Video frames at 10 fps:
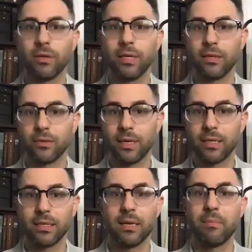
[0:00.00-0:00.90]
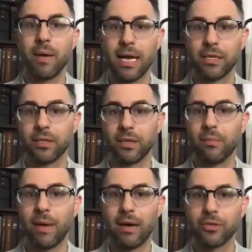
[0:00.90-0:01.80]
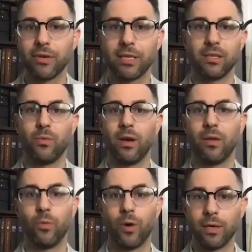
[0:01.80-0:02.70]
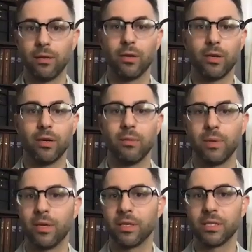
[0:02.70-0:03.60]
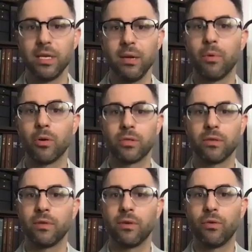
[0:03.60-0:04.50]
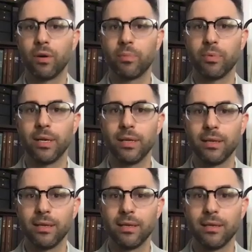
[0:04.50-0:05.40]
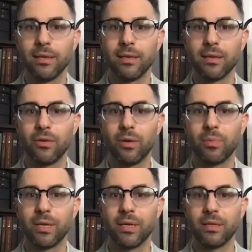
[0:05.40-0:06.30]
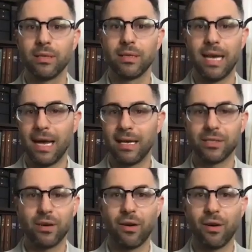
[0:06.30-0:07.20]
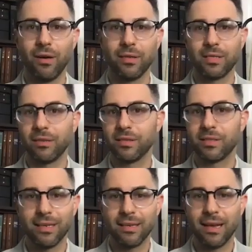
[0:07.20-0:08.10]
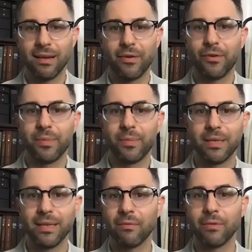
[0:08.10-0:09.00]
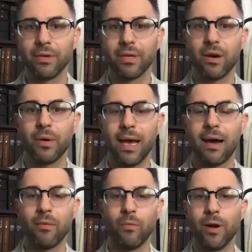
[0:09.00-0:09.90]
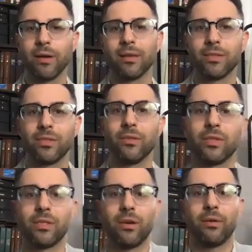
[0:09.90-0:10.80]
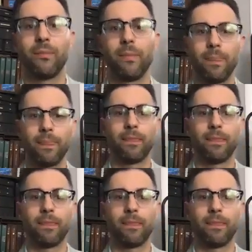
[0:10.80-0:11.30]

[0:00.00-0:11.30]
interested and passionate about dressing well and want to look good, because most of the corporate guys are still sitting at home and not really going out and wearing their suits. So it's